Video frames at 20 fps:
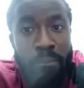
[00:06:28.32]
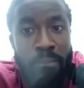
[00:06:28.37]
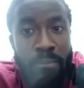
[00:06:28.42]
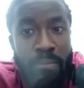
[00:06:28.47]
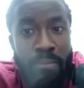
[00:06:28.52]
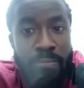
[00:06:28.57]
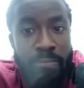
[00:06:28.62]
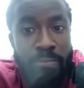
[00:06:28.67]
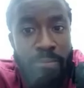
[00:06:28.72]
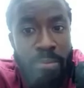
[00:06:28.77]

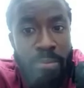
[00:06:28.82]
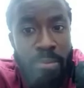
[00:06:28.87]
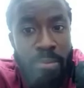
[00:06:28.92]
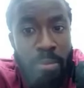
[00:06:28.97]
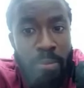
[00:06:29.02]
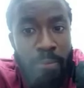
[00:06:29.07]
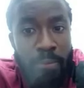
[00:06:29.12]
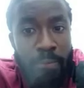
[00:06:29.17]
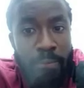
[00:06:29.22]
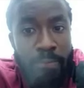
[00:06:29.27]
times, uh,
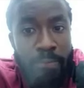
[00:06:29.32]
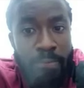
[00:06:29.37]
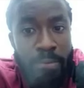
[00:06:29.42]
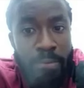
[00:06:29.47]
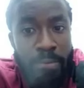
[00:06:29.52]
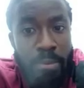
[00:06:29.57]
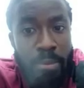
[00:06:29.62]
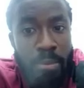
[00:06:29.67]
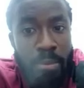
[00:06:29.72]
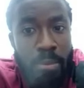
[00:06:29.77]
uh many
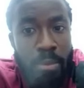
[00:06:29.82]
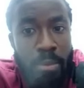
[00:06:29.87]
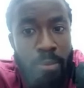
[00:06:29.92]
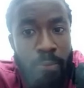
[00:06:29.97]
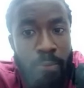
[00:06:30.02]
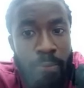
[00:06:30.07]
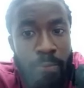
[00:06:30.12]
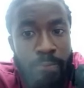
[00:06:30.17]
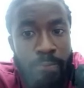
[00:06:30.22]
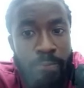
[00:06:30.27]
people just, and
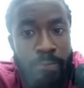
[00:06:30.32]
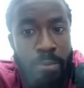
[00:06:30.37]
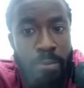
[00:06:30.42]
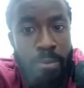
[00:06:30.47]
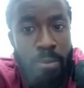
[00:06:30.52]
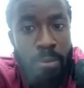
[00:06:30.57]
the country is